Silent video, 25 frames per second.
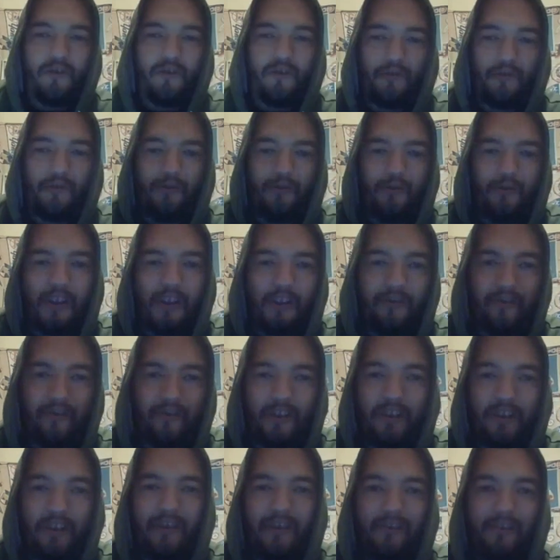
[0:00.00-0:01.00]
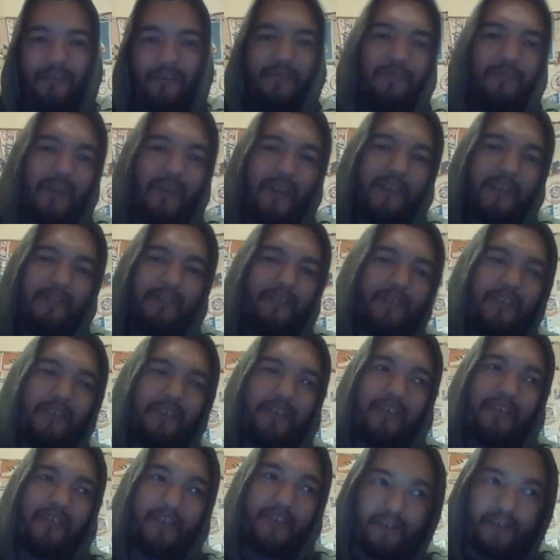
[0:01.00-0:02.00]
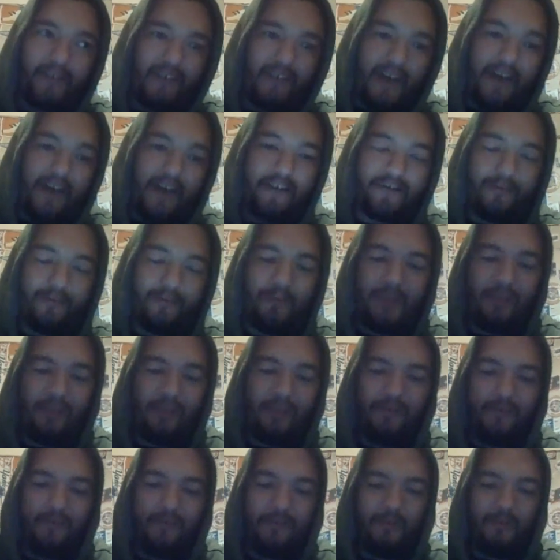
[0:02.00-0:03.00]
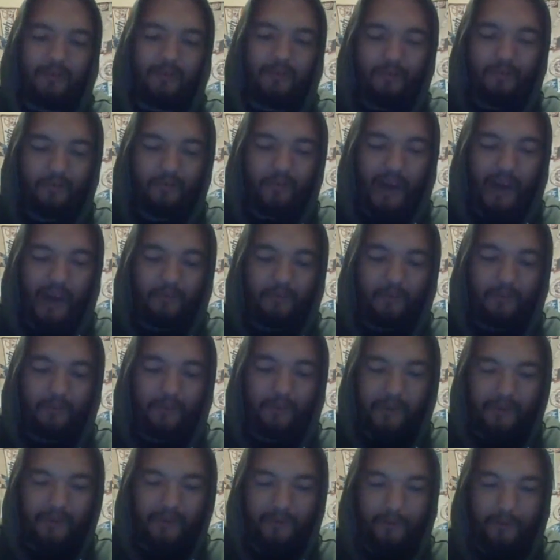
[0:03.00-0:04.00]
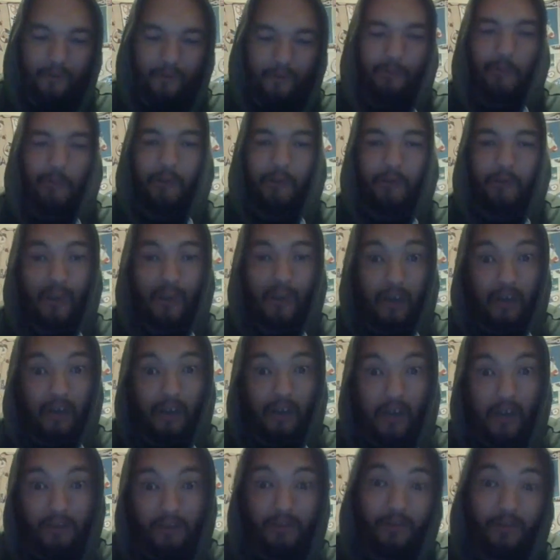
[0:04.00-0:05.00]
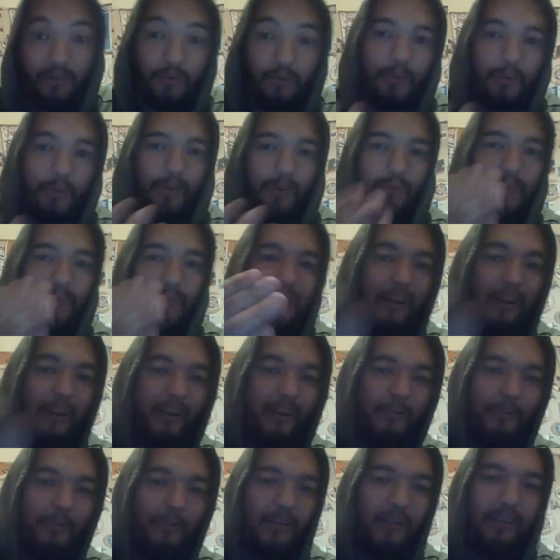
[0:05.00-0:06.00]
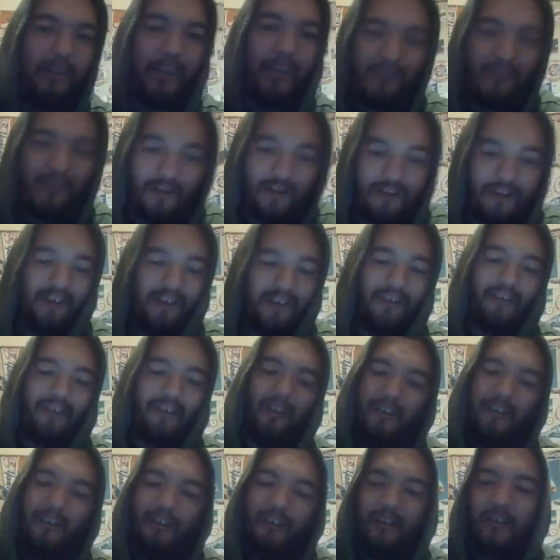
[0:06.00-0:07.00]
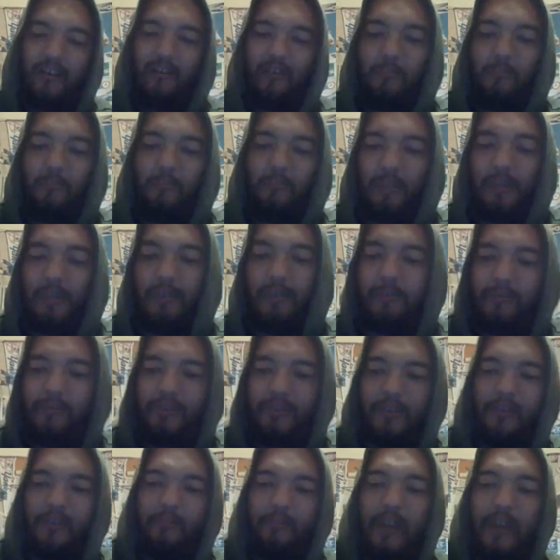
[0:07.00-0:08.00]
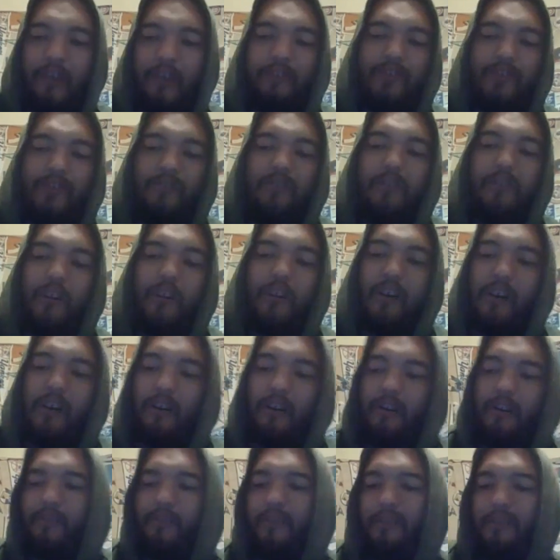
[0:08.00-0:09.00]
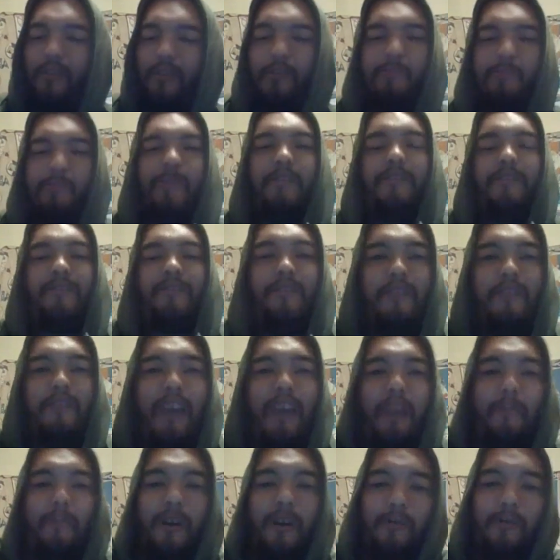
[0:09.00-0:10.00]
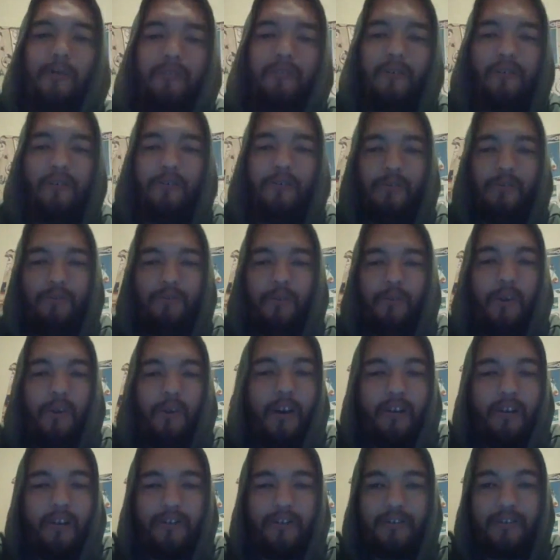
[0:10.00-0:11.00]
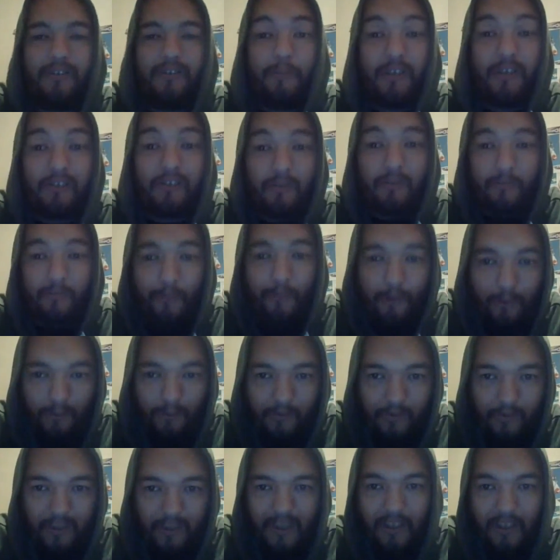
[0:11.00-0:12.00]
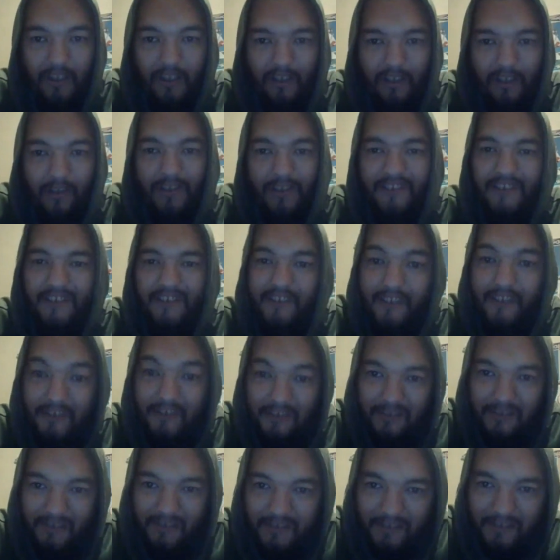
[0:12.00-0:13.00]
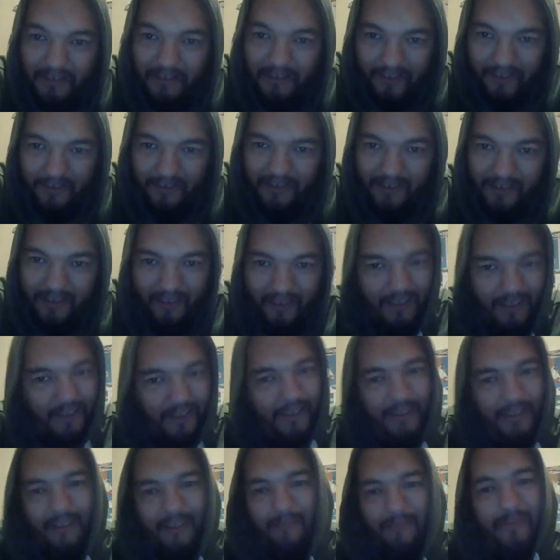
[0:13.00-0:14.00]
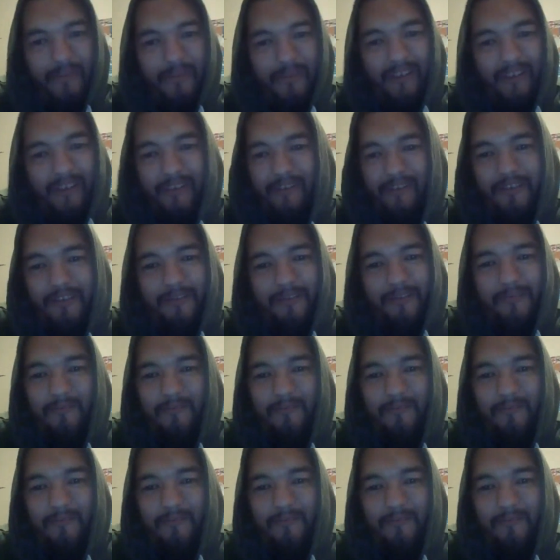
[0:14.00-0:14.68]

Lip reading: Dragon Lee is, Dragon Lee has a big, huge rivalry with Hiromu Takahashi, who we're going to be talking about later. But it was a good match. The New Bucks came out with their new submission move called Cease and Desist. Man, they're just